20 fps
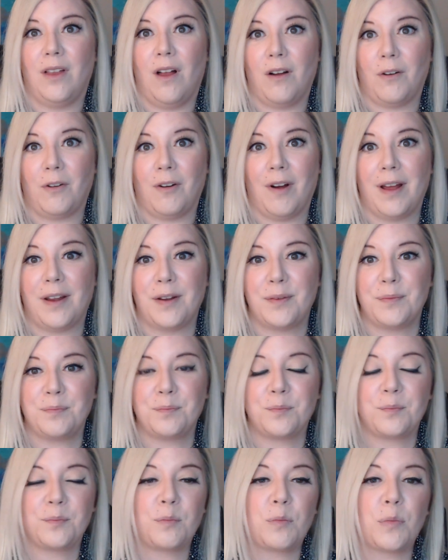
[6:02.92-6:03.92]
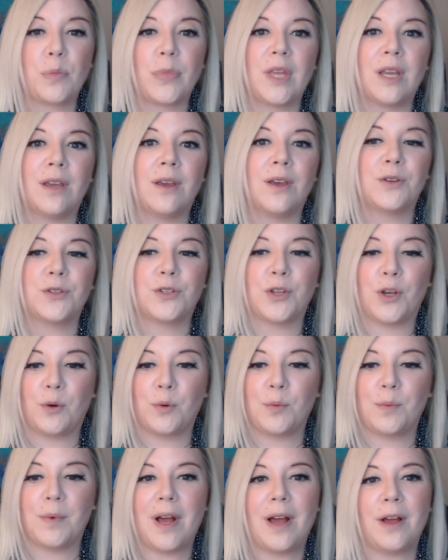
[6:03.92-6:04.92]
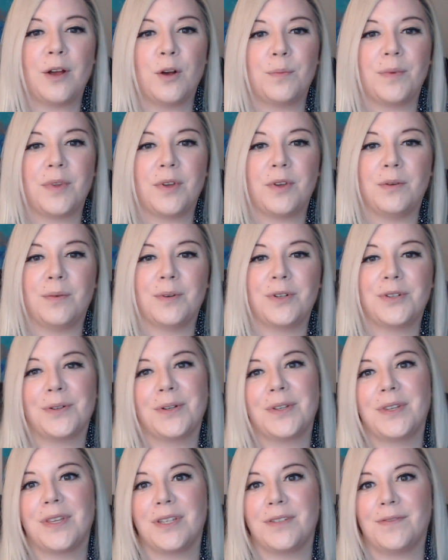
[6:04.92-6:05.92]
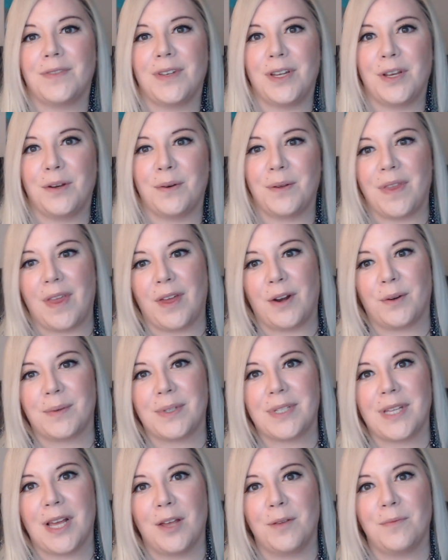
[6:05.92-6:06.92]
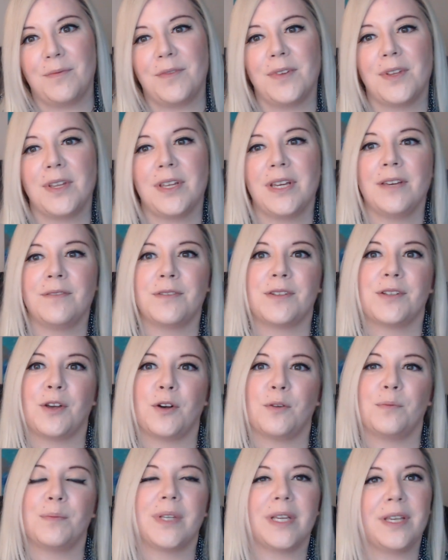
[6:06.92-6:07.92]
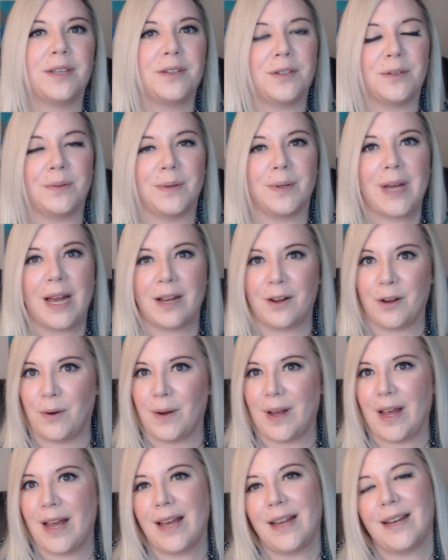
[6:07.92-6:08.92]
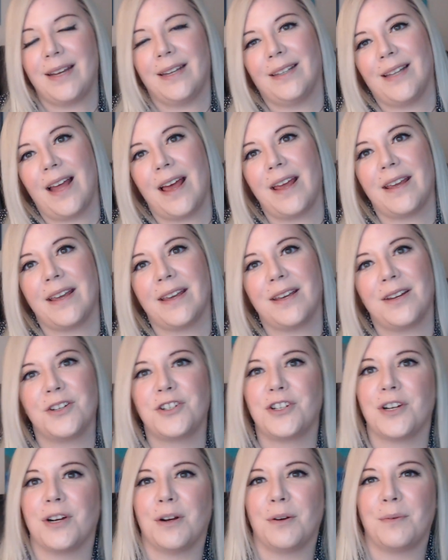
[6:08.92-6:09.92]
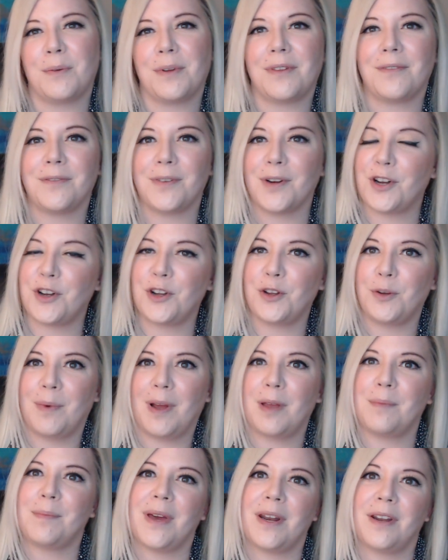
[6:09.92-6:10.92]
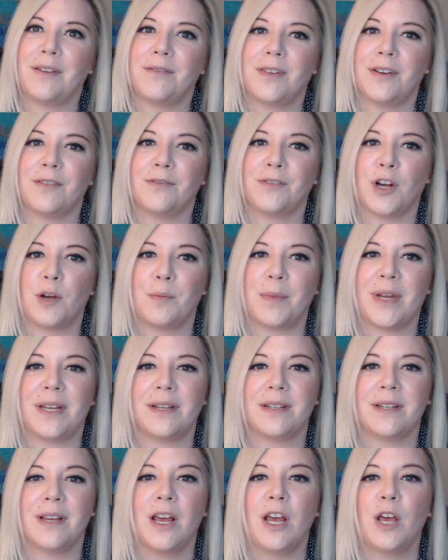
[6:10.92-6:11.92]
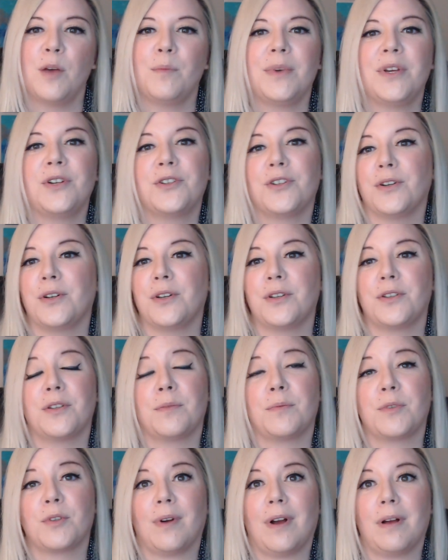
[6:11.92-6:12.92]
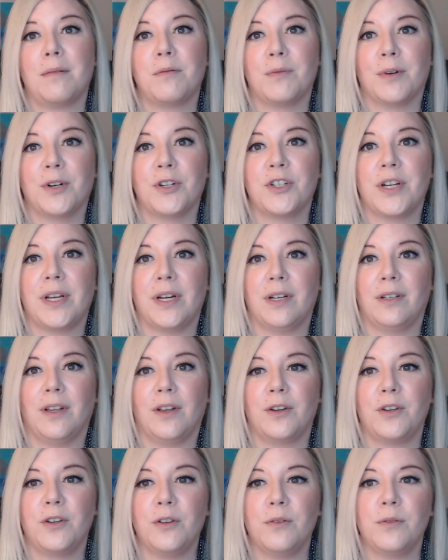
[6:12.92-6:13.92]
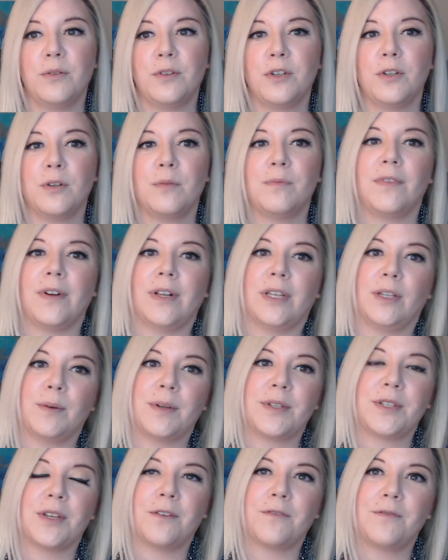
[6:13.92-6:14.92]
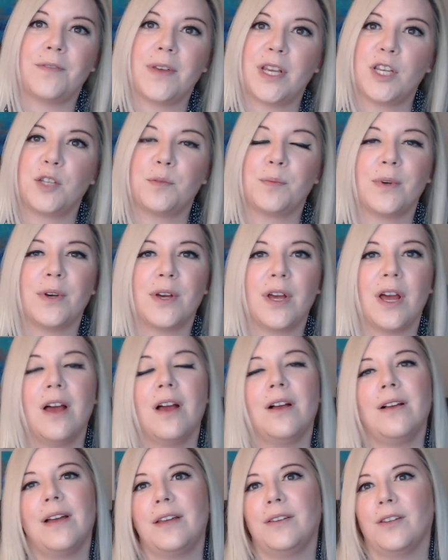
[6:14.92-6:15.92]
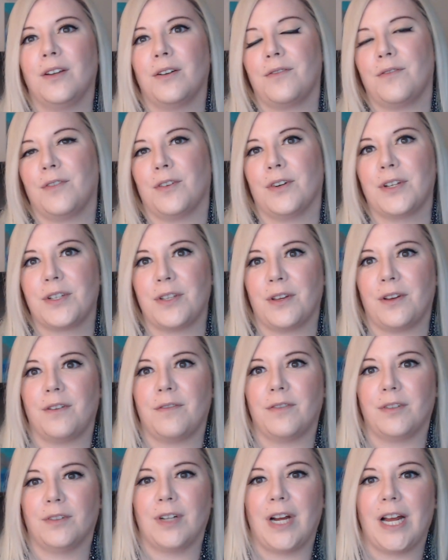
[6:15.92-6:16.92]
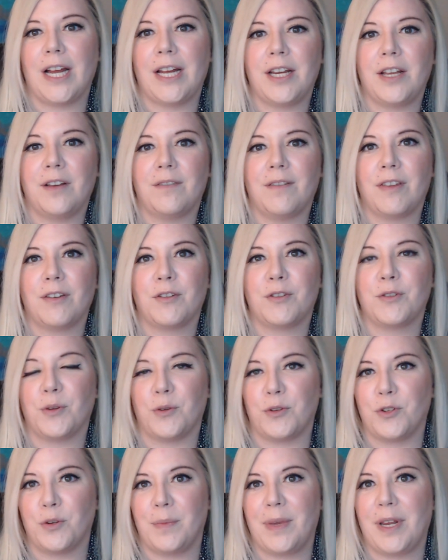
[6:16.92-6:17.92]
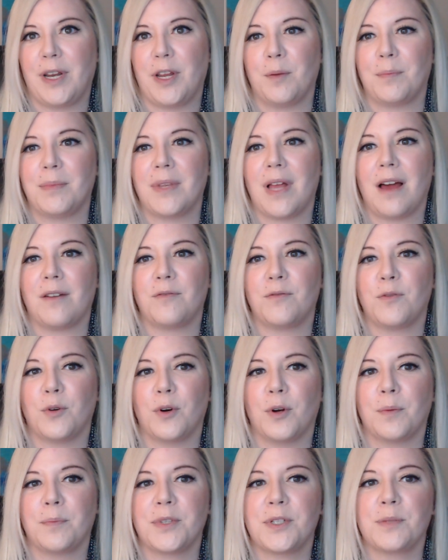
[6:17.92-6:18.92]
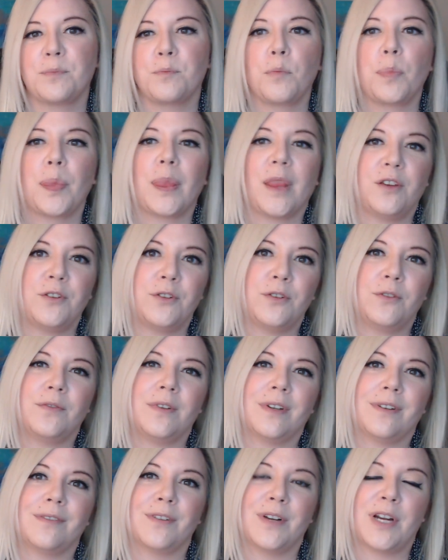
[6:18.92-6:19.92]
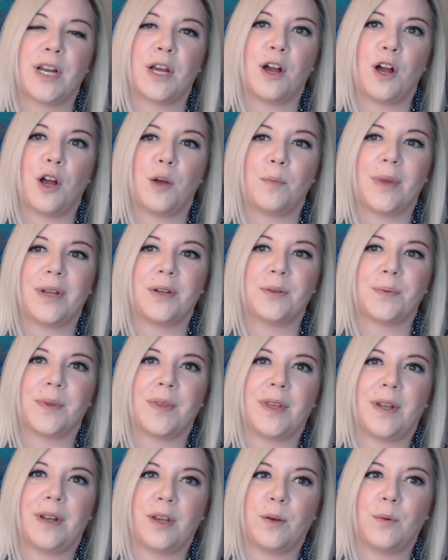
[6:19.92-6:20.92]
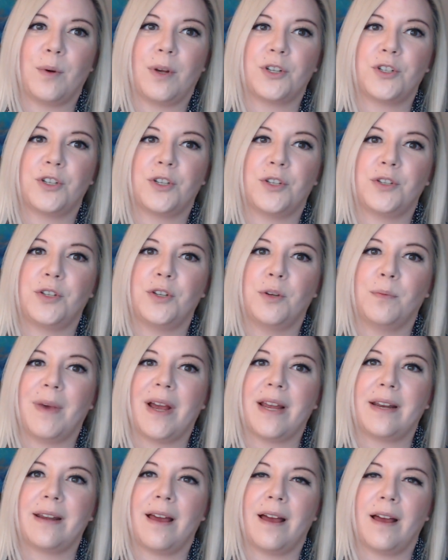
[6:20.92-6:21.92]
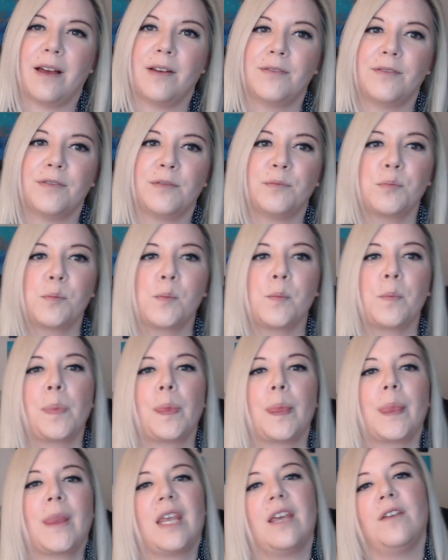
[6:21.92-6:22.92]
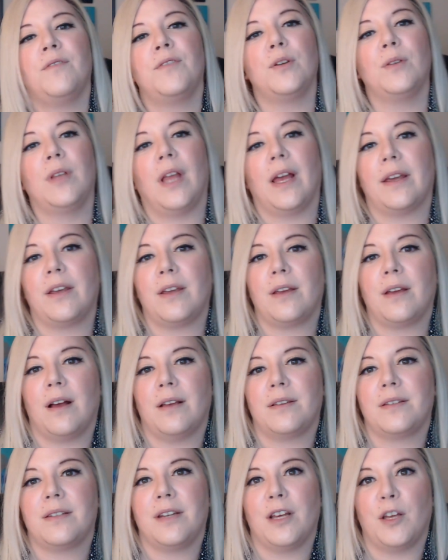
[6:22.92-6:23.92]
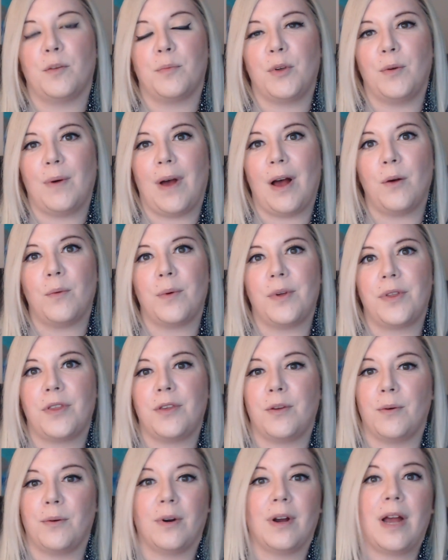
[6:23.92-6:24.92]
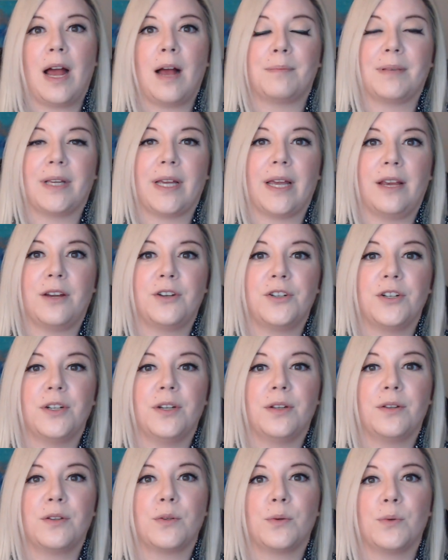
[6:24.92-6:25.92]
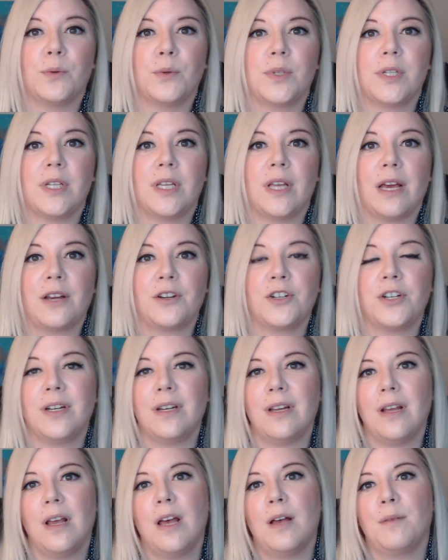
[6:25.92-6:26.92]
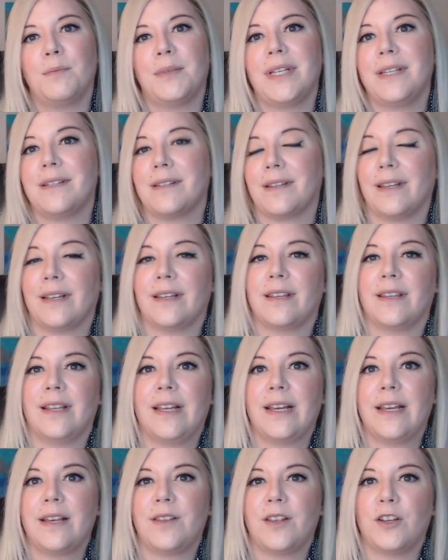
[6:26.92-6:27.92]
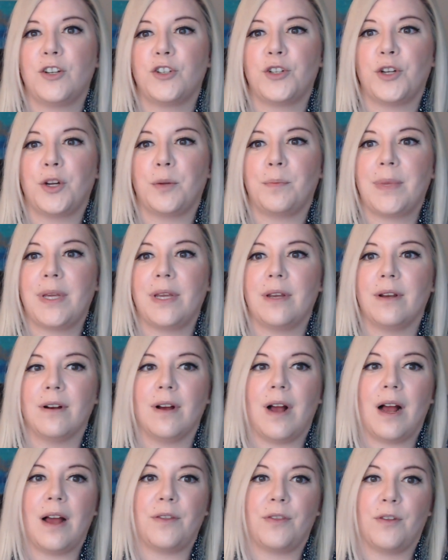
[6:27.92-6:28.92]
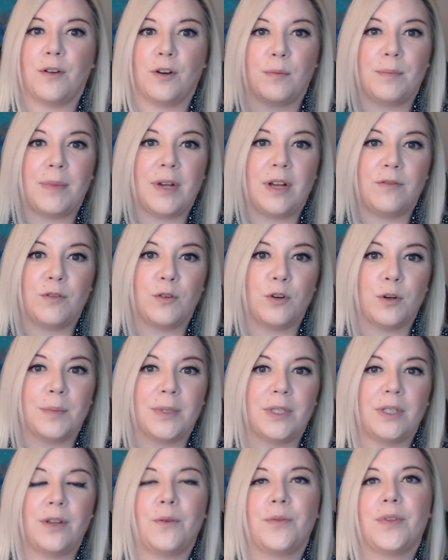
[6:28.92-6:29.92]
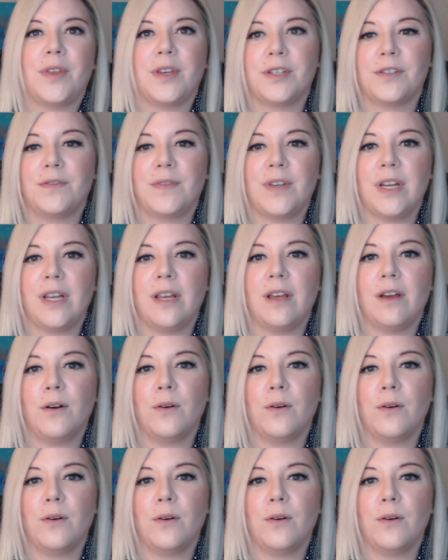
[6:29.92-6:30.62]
run. So, I hope that you enjoyed this video and that it was helpful. If so, please do go ahead and like it, share it with a friend who might benefit from it. Be sure to subscribe to our channel on YouTube, follow us on Facebook, and look for us on a variety of other social media platforms. Do feel free to comment with any questions you might have. If you'd like us to help you out with your application and school selection, please click the link that should appear either above or below this video